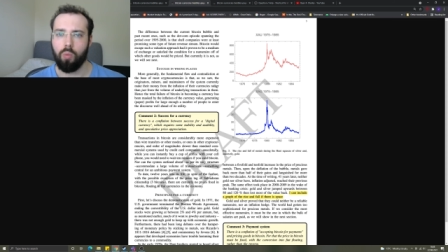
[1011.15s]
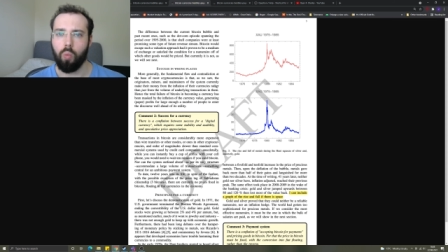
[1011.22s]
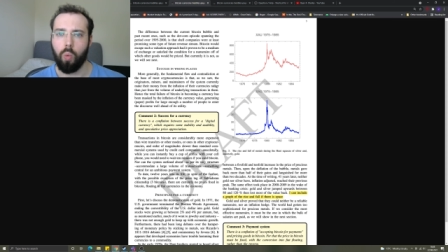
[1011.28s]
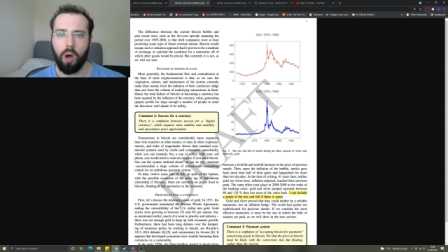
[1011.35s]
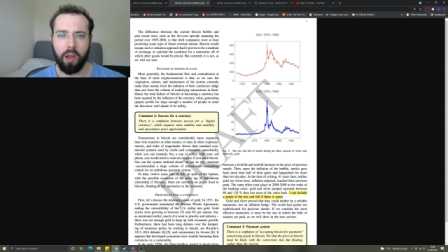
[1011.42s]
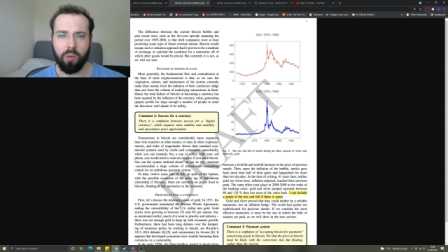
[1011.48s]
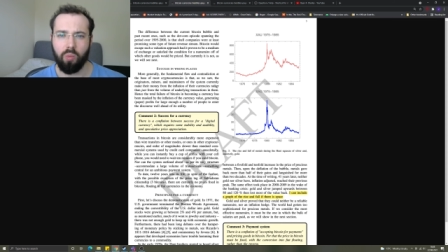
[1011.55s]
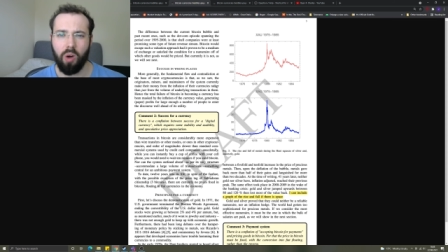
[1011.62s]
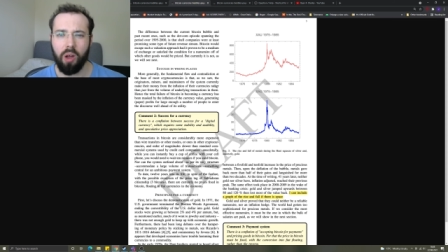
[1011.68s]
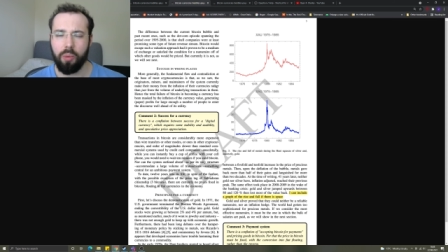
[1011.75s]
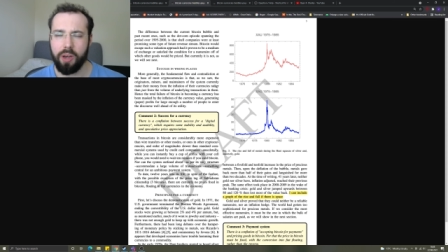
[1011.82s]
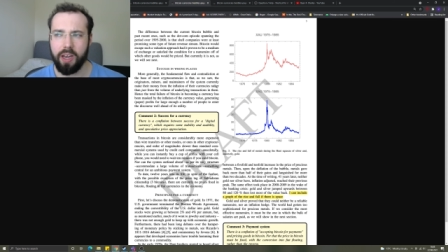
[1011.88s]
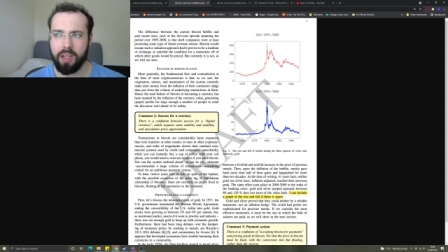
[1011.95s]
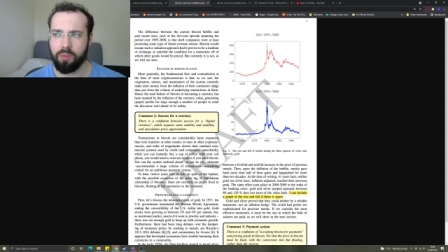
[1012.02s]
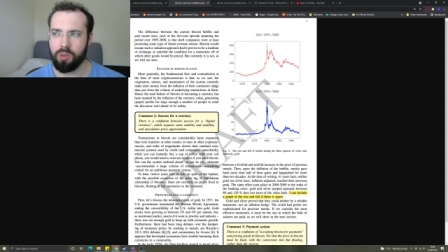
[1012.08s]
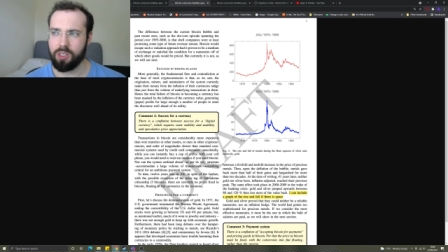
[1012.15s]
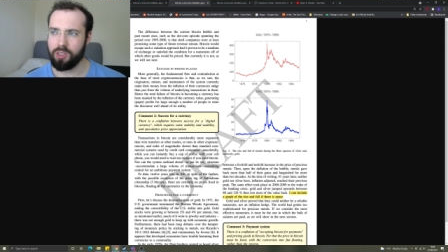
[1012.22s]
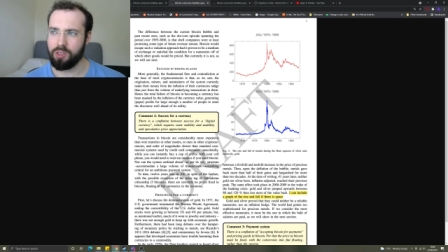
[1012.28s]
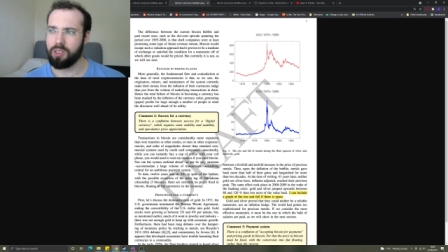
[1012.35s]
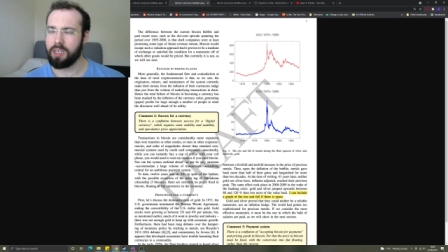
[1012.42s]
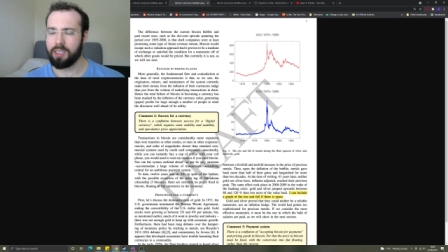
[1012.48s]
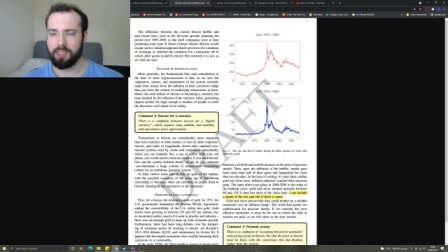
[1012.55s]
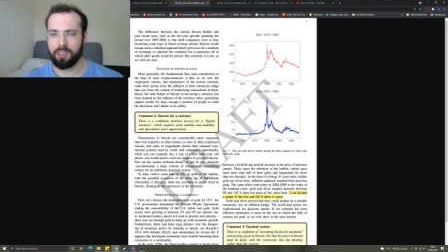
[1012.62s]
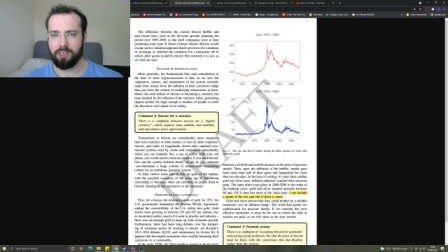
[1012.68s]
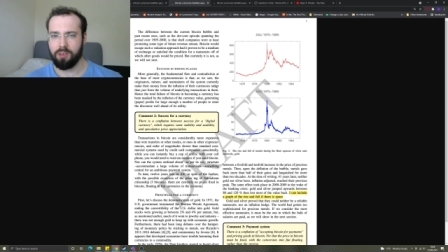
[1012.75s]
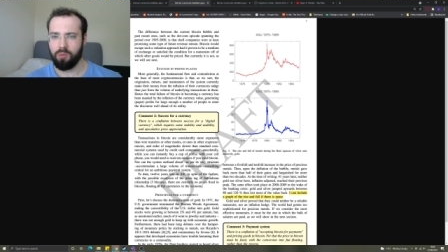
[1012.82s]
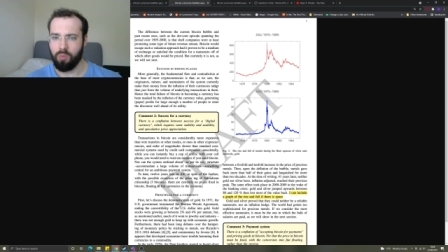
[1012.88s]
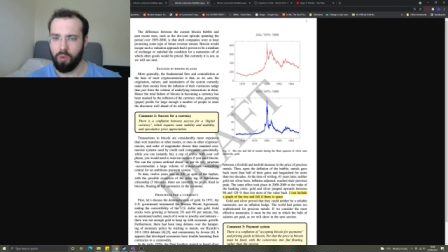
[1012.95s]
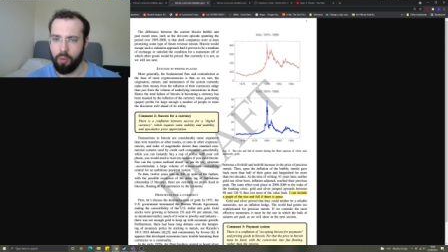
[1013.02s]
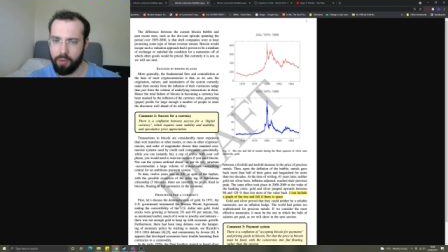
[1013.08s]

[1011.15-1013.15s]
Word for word: Why why would anyone do that? I'm